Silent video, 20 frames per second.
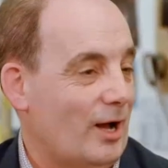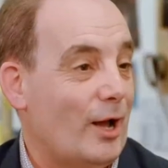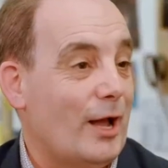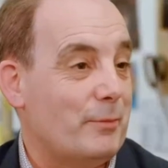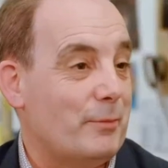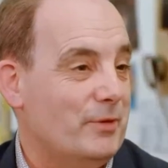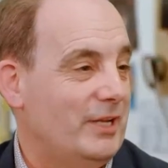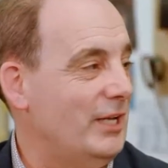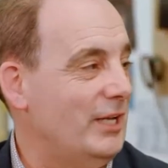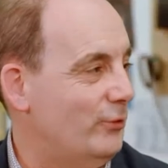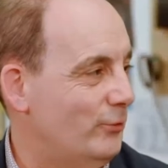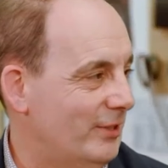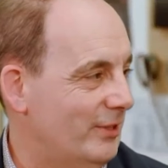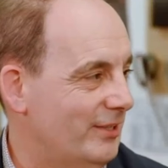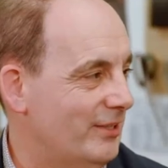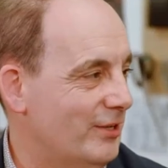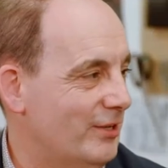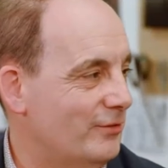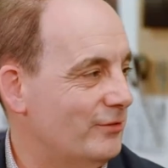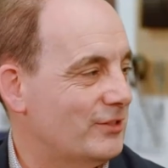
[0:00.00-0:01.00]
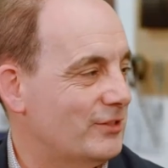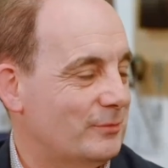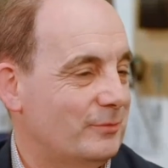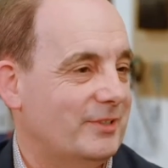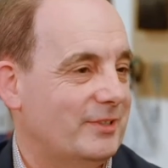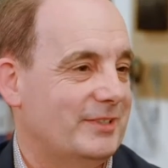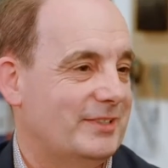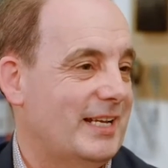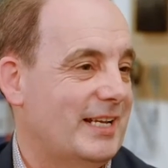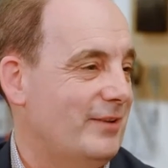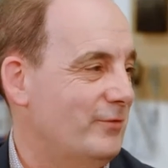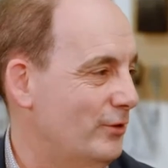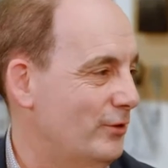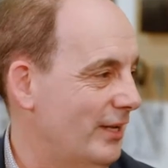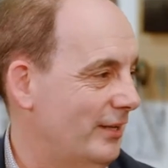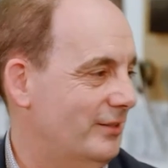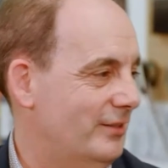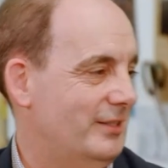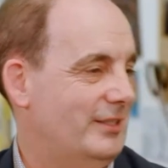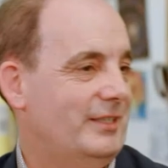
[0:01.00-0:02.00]
I am equally nervous, but David
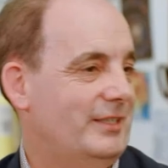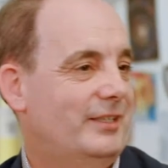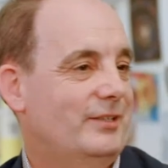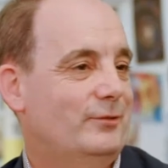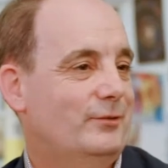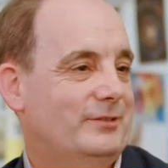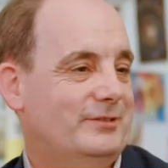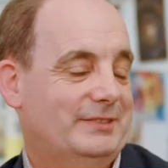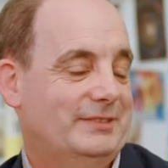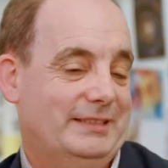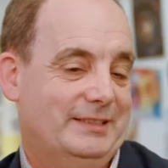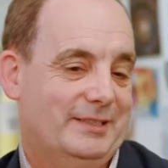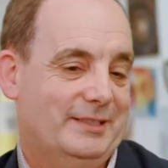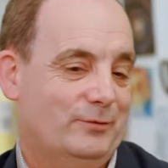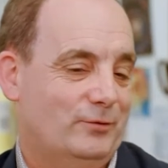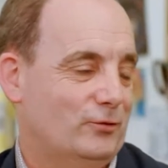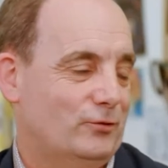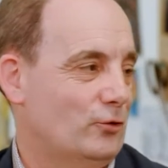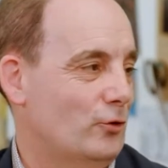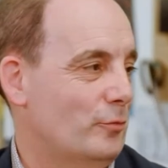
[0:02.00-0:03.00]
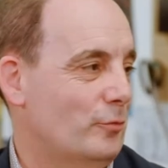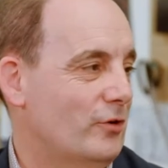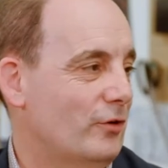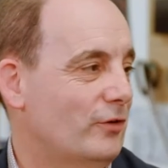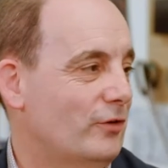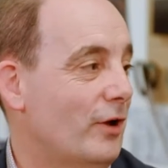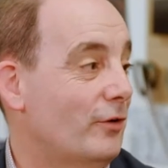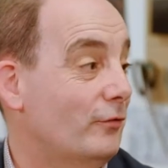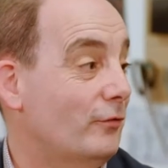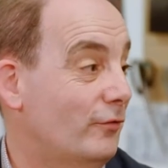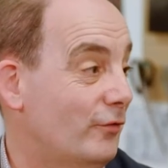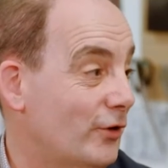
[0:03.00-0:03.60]
had the uh, trauma of going